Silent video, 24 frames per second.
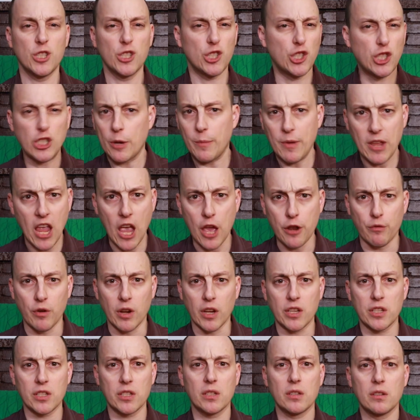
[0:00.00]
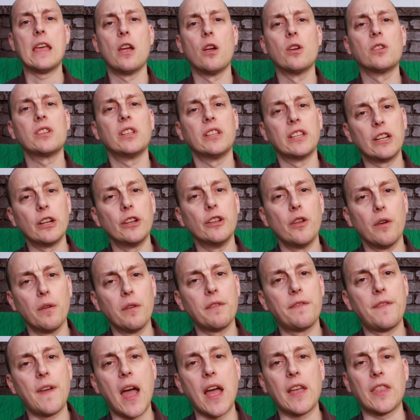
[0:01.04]
Jimi Hendrix. Here's a little known
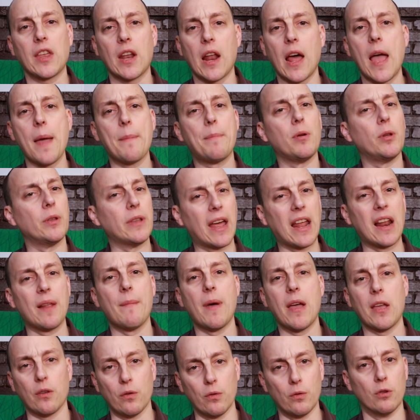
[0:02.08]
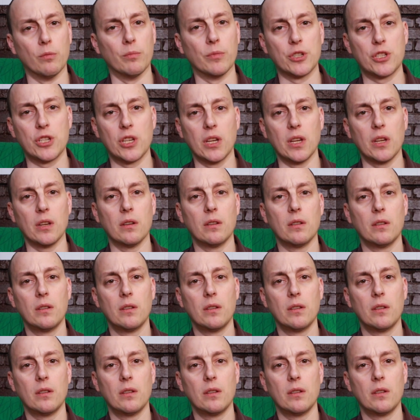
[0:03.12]
fact that I pulled out of my Google machine.